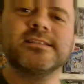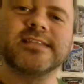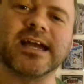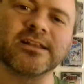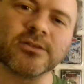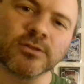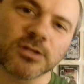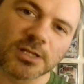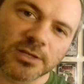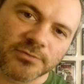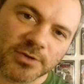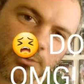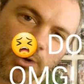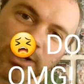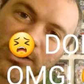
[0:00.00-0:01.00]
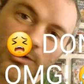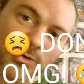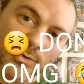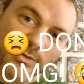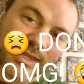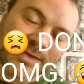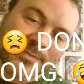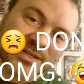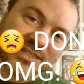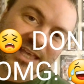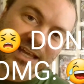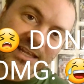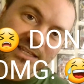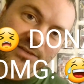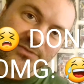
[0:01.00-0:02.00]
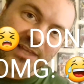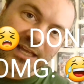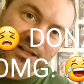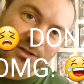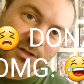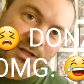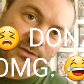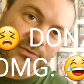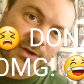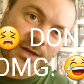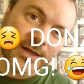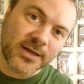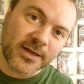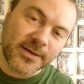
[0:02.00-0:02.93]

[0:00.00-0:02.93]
Daniel Glover. What a cool image that is of Daniel Glover.